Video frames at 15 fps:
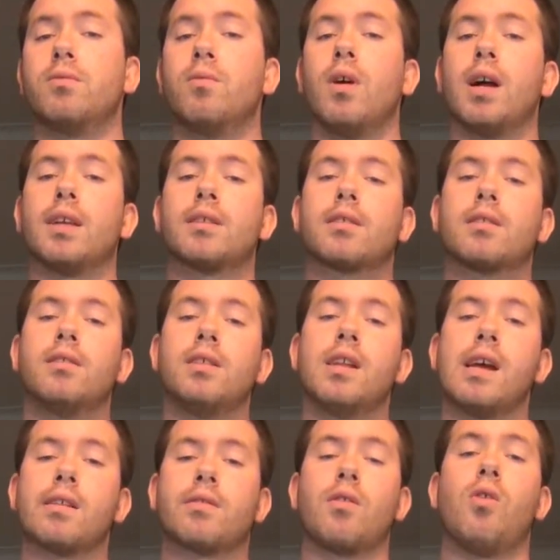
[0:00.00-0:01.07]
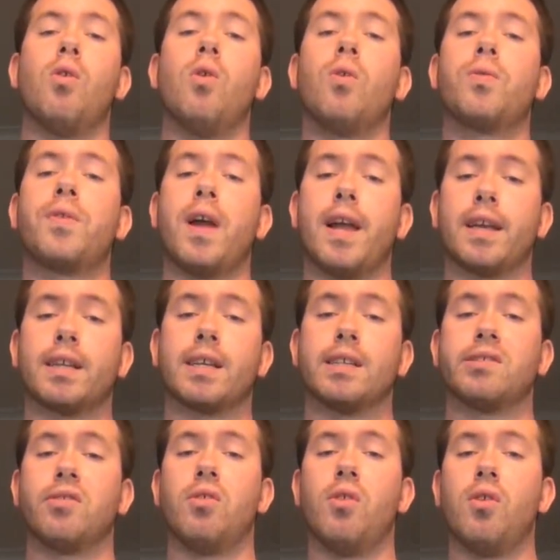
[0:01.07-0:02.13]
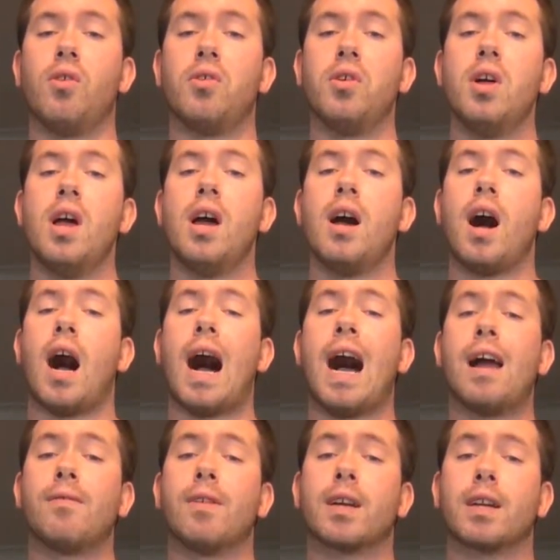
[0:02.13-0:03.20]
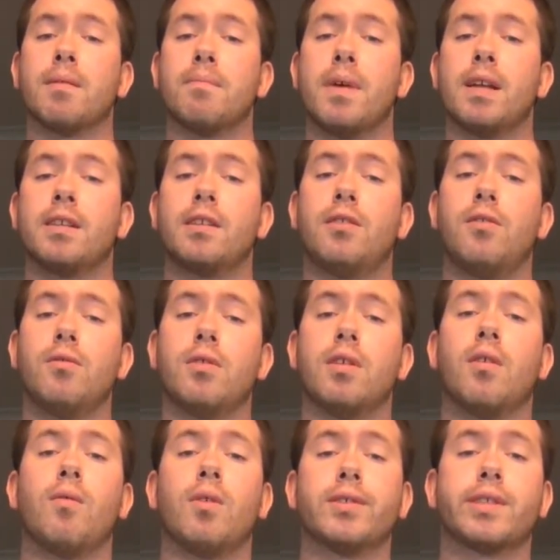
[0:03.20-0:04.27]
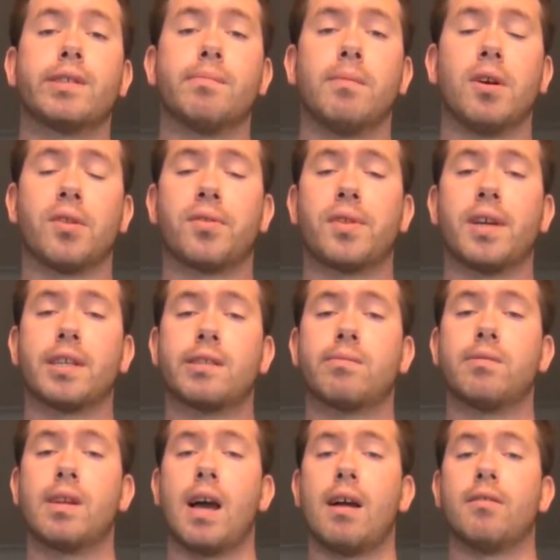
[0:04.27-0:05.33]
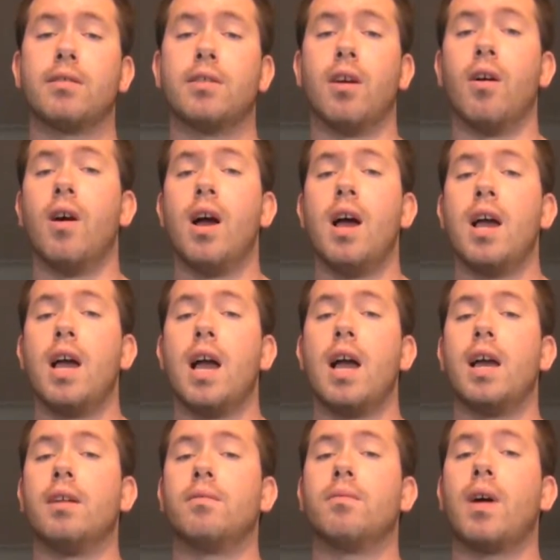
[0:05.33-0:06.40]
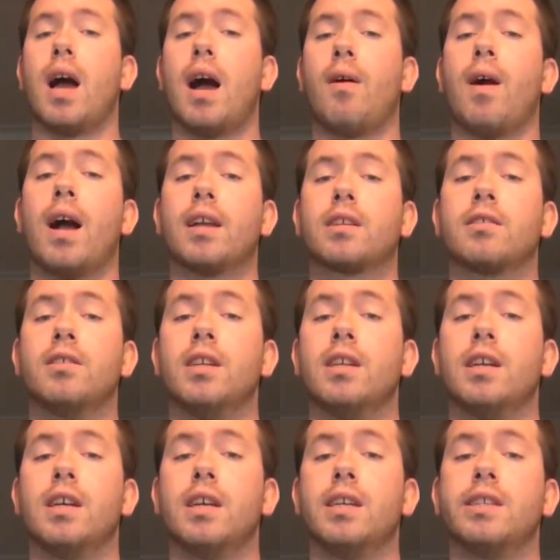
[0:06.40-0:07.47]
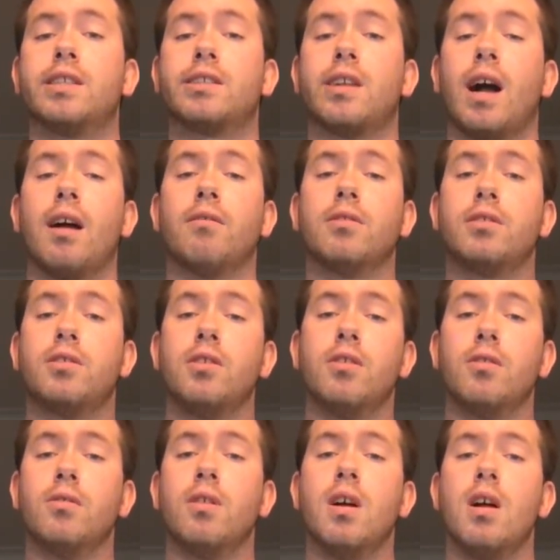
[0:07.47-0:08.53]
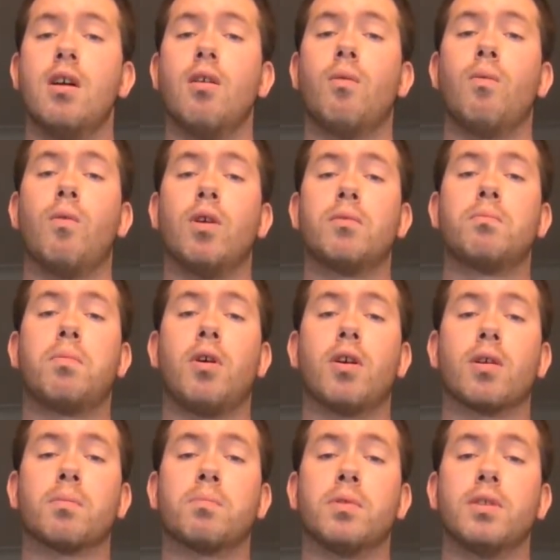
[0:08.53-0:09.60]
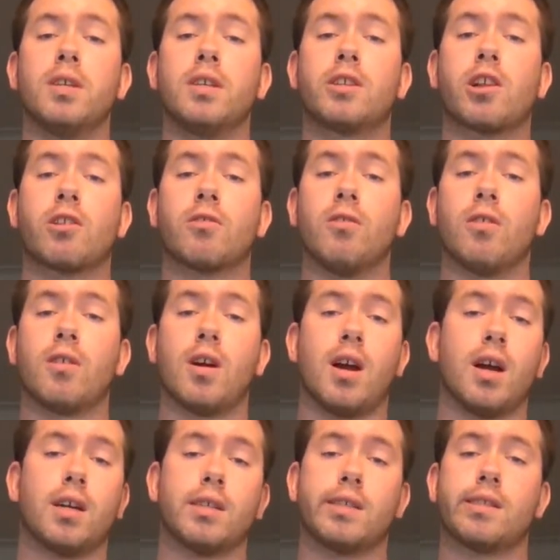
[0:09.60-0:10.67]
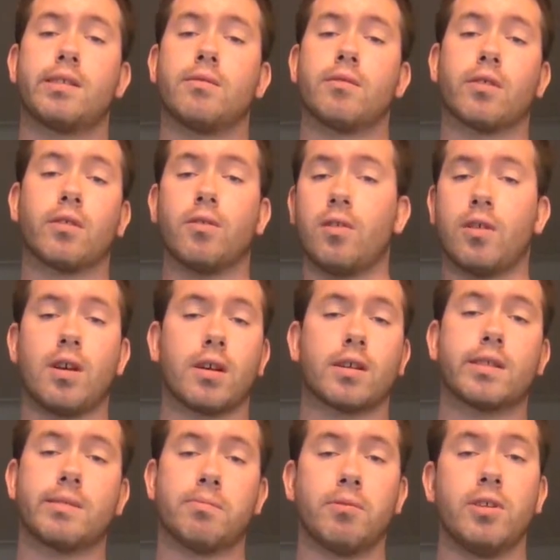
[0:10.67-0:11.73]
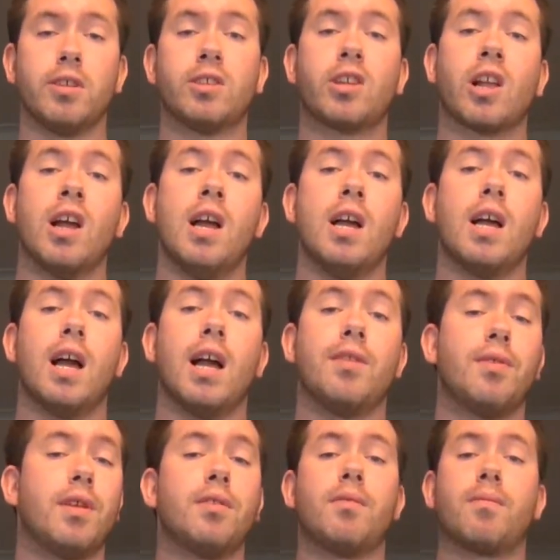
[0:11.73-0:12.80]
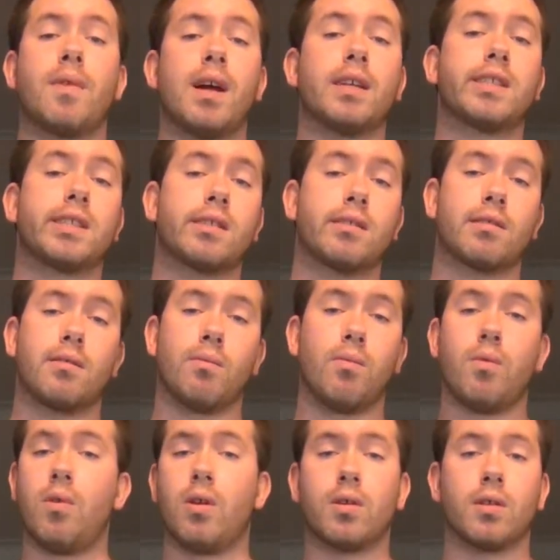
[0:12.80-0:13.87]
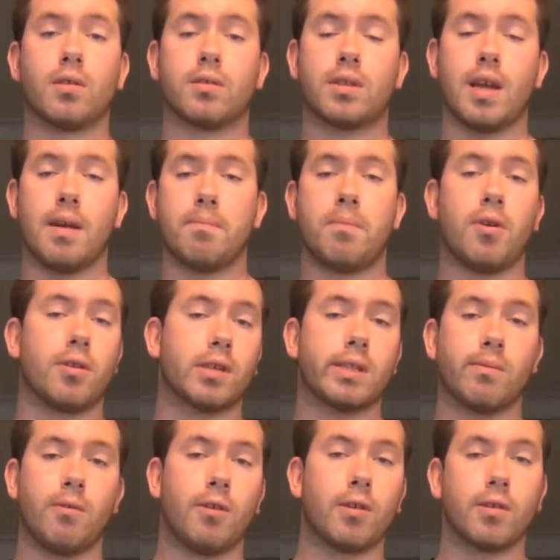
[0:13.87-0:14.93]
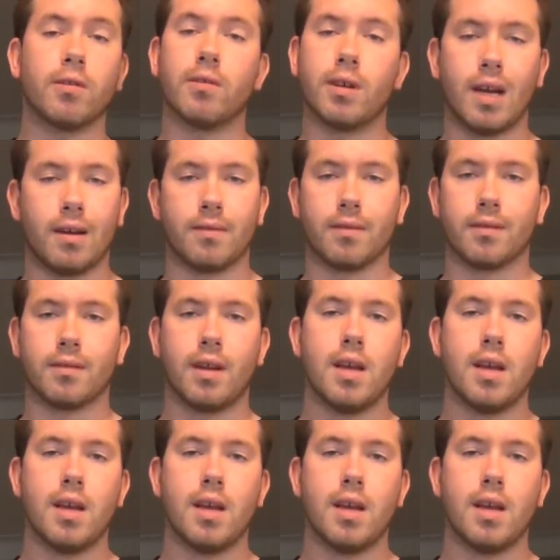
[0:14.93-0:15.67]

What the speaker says: want to clean out the whole tank as a whole, I recommended doing it once a month. That's what I would do. And how I clean it is I would do 1 part bleach Clorox, or Clorox bleach, and then the rest water, 10 parts water, whatever.